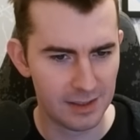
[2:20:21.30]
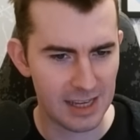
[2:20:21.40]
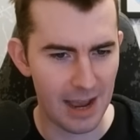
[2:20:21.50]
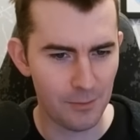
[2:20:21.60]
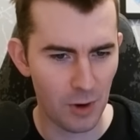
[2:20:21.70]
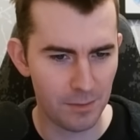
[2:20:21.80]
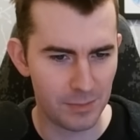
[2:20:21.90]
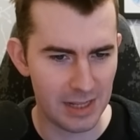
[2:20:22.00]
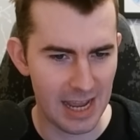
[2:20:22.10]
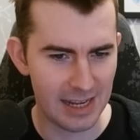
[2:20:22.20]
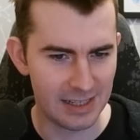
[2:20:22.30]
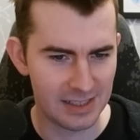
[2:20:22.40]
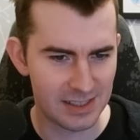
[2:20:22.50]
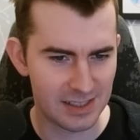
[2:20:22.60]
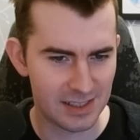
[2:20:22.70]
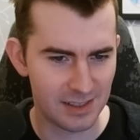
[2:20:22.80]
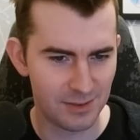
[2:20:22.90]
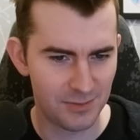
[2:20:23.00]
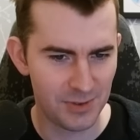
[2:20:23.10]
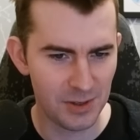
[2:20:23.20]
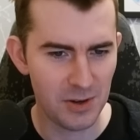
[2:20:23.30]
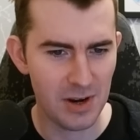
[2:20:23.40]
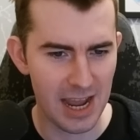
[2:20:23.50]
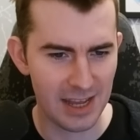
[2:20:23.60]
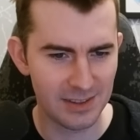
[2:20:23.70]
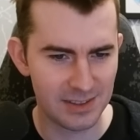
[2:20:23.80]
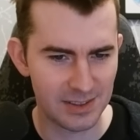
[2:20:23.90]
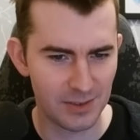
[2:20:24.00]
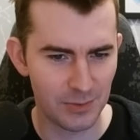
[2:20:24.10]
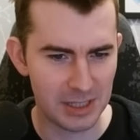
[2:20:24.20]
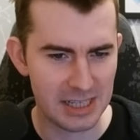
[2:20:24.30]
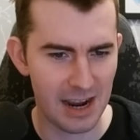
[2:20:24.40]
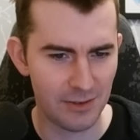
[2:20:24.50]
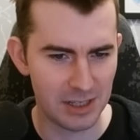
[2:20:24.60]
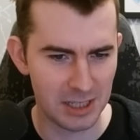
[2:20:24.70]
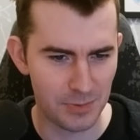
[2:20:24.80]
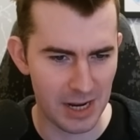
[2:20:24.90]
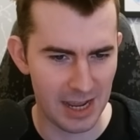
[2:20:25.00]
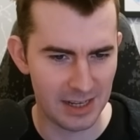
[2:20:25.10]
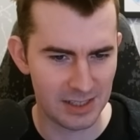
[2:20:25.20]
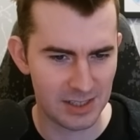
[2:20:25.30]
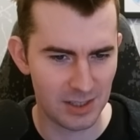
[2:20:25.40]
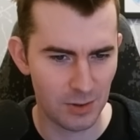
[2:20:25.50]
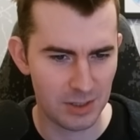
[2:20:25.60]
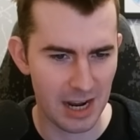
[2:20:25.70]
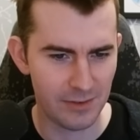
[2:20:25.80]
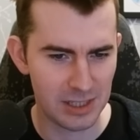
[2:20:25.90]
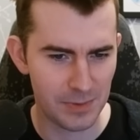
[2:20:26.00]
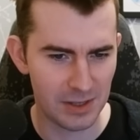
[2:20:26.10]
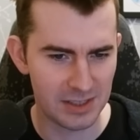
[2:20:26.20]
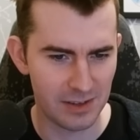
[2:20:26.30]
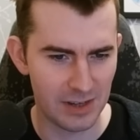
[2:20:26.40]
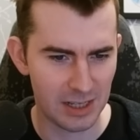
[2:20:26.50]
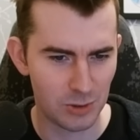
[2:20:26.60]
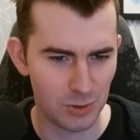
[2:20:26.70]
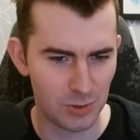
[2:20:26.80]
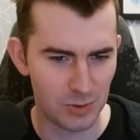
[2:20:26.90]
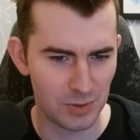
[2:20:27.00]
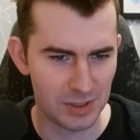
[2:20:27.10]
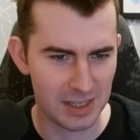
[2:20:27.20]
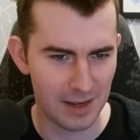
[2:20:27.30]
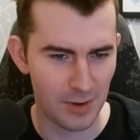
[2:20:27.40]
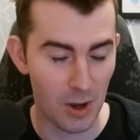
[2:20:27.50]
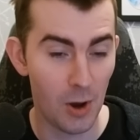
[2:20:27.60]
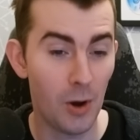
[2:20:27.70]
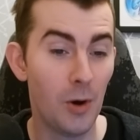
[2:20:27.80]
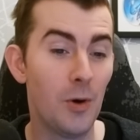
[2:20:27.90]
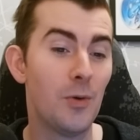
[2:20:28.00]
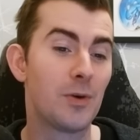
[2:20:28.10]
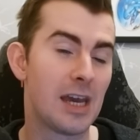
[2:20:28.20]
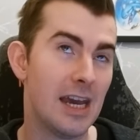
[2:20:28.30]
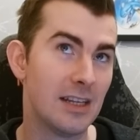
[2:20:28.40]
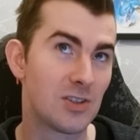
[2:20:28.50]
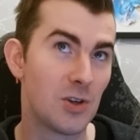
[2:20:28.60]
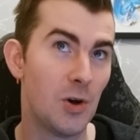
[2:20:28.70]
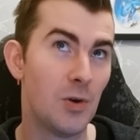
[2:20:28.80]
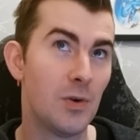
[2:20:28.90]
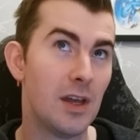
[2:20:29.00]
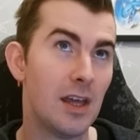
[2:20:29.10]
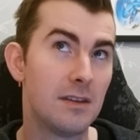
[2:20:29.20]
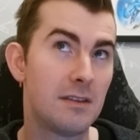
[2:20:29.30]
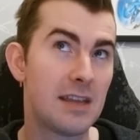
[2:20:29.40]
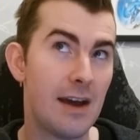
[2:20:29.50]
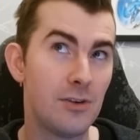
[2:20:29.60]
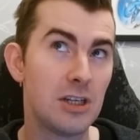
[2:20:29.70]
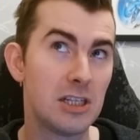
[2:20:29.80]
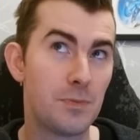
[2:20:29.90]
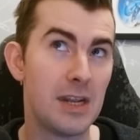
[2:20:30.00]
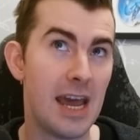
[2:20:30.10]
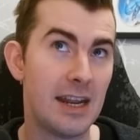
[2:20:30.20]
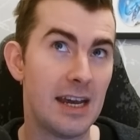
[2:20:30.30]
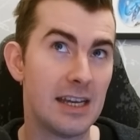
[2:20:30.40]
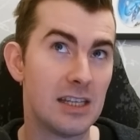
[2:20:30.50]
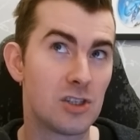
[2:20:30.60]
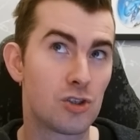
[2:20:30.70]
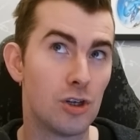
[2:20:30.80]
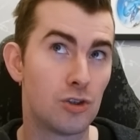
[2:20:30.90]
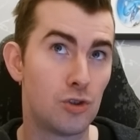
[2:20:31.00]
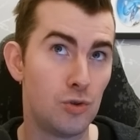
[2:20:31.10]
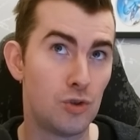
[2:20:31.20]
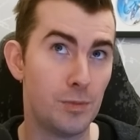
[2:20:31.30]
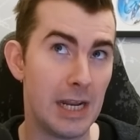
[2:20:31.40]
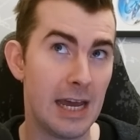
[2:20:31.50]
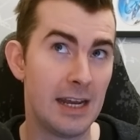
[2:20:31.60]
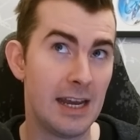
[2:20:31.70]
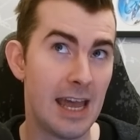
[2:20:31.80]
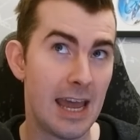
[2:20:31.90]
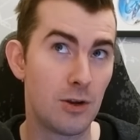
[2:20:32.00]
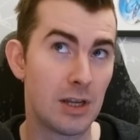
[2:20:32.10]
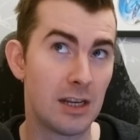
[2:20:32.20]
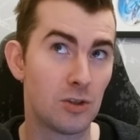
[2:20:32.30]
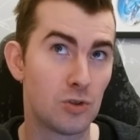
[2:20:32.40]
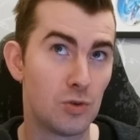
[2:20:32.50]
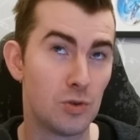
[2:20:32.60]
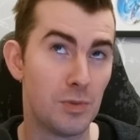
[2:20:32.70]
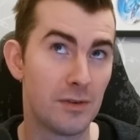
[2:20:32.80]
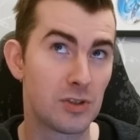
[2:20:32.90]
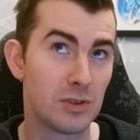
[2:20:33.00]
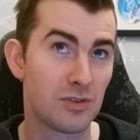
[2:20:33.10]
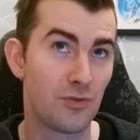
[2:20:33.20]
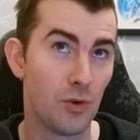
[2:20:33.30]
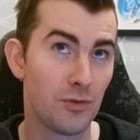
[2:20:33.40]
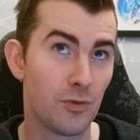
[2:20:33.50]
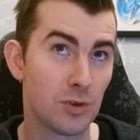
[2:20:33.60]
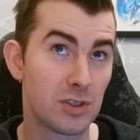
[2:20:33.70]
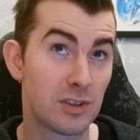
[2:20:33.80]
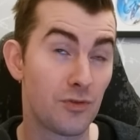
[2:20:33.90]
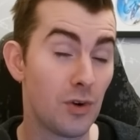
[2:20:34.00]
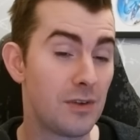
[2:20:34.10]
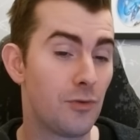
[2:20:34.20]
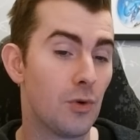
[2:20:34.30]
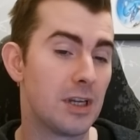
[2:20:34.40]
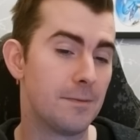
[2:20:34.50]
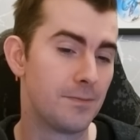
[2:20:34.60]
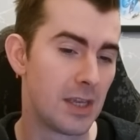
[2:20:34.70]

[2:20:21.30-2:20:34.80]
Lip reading: Timewarp Bananas. Fill your hand with Tavern Dish Bananas. Your Tavern spells give an extra 2/2 this game. Oh, okay, so the Tavern Dish Banana is a 2/2 banana, and you're getting a 2/2 buff, so it's 4/4, so it's 40/40.